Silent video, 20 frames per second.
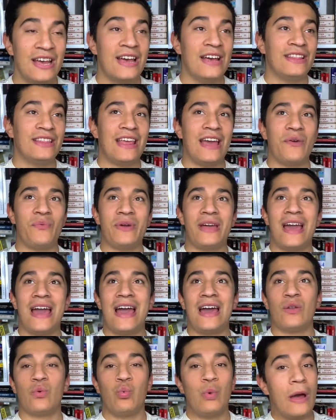Then we
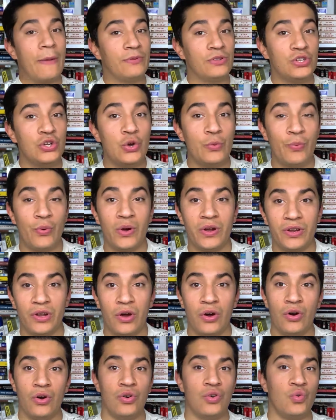had Web
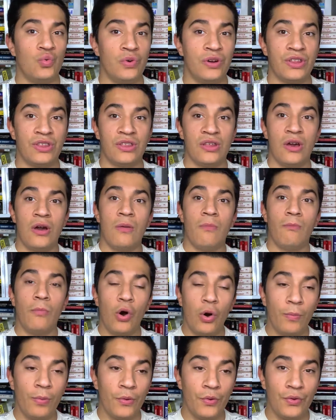2.0 with
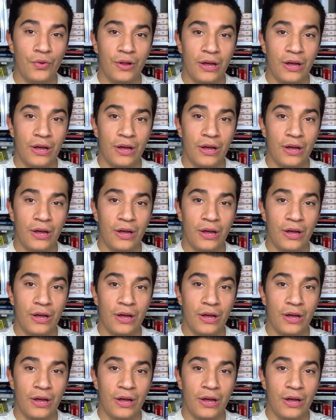mobile,